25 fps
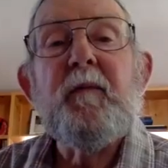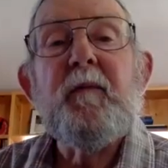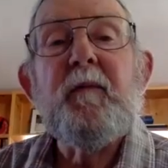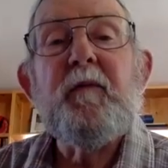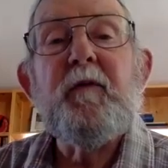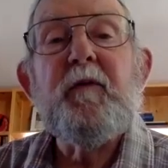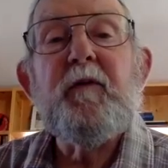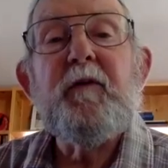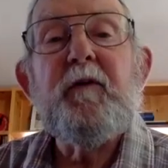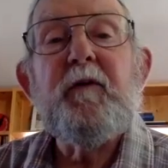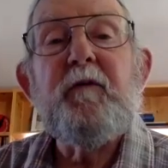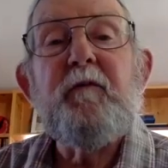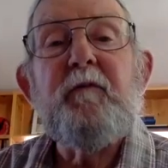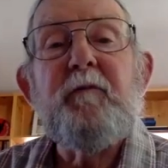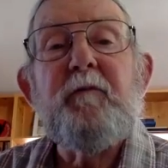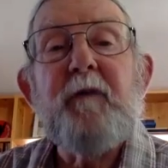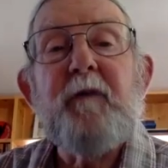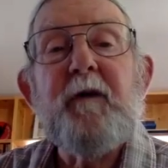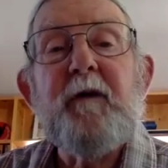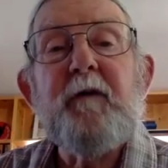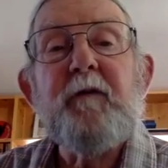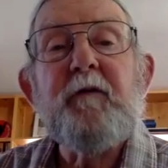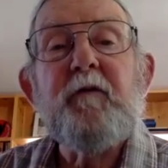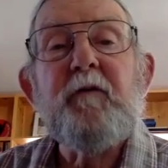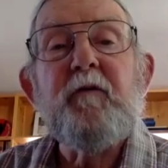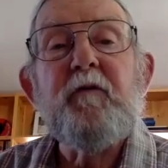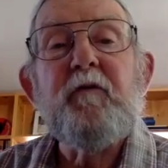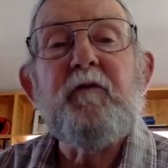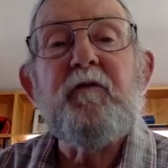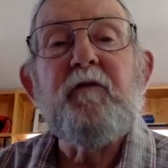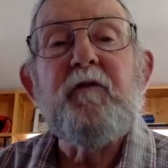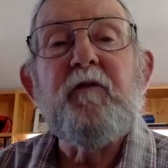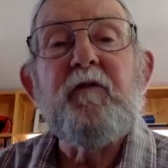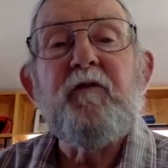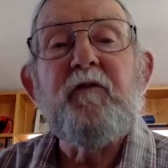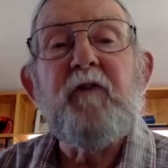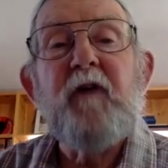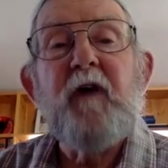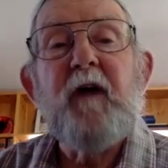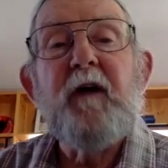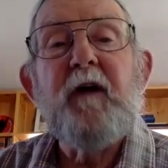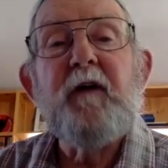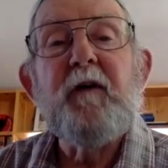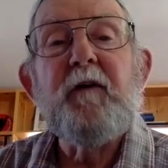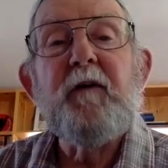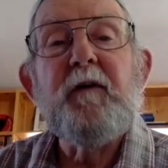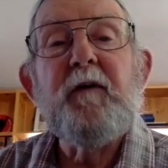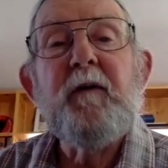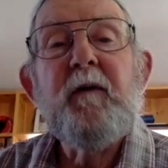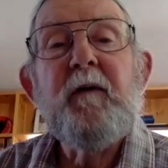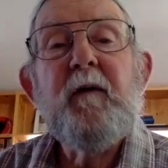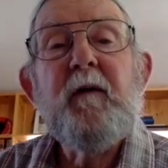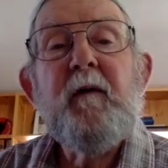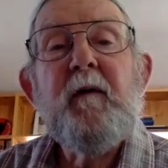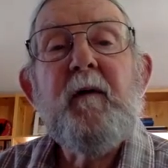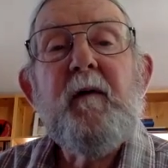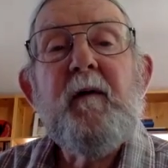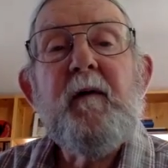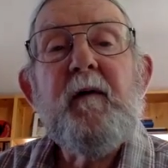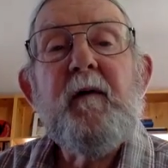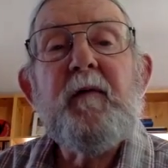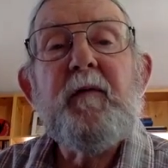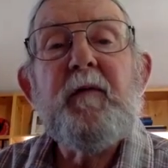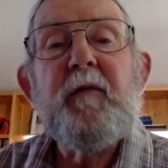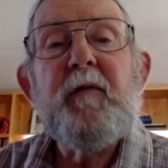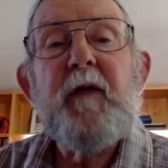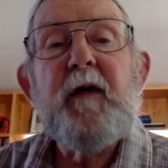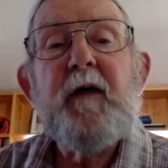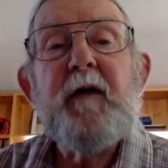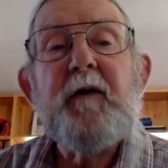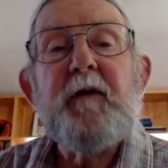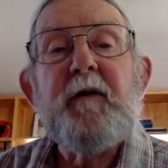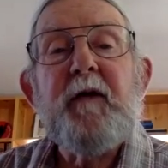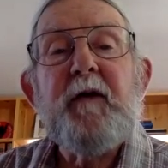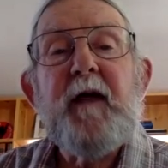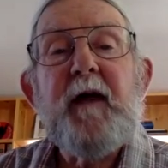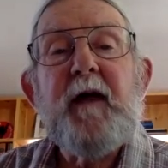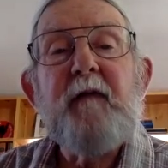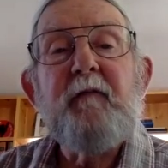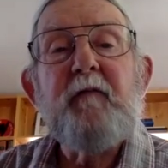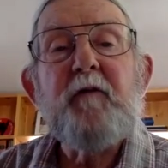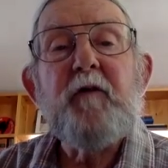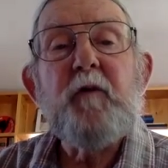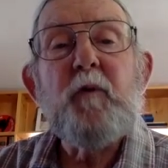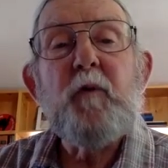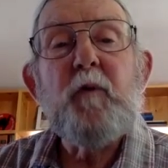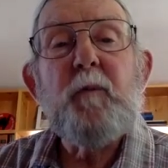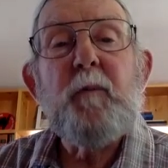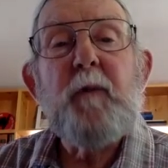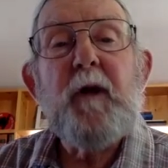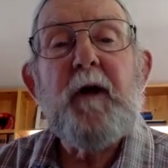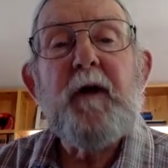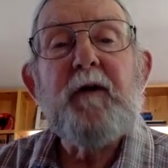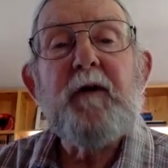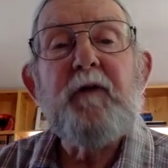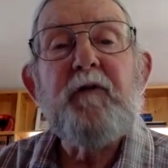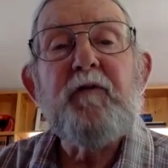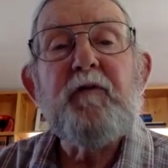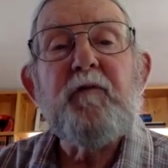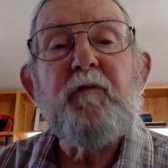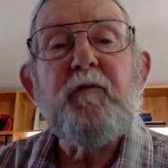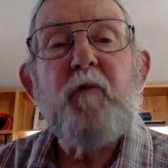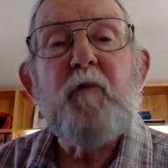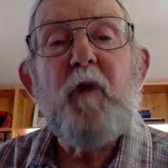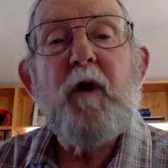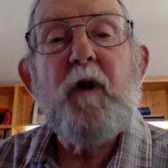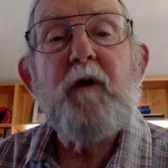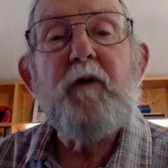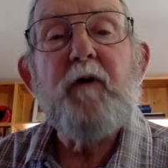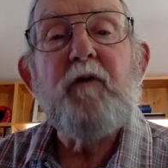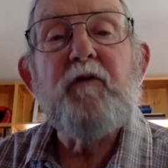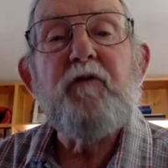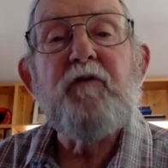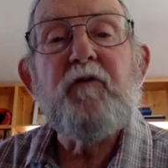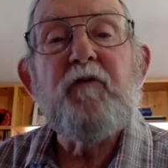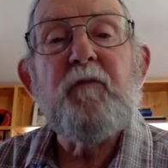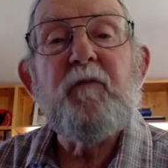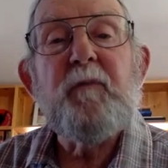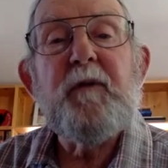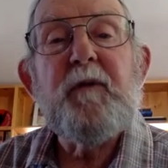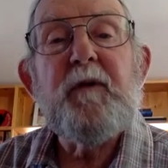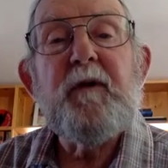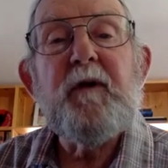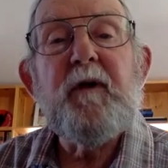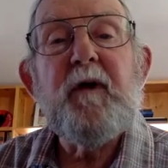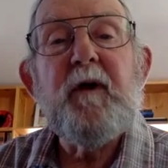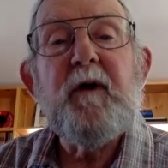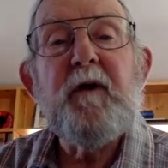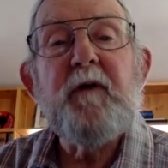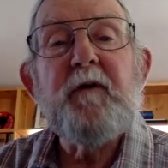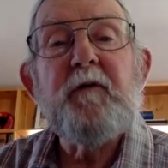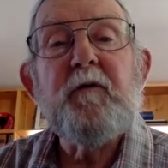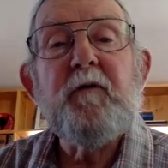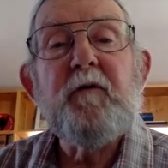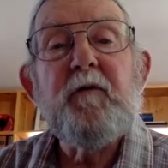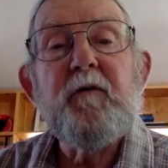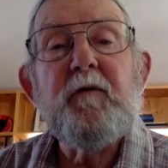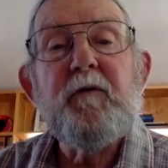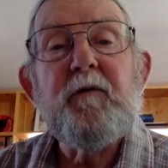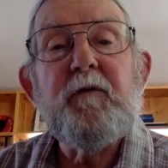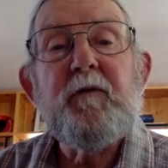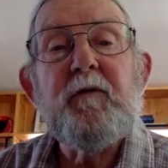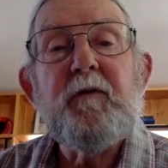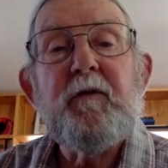the founders decided that navigable bodies of water should be under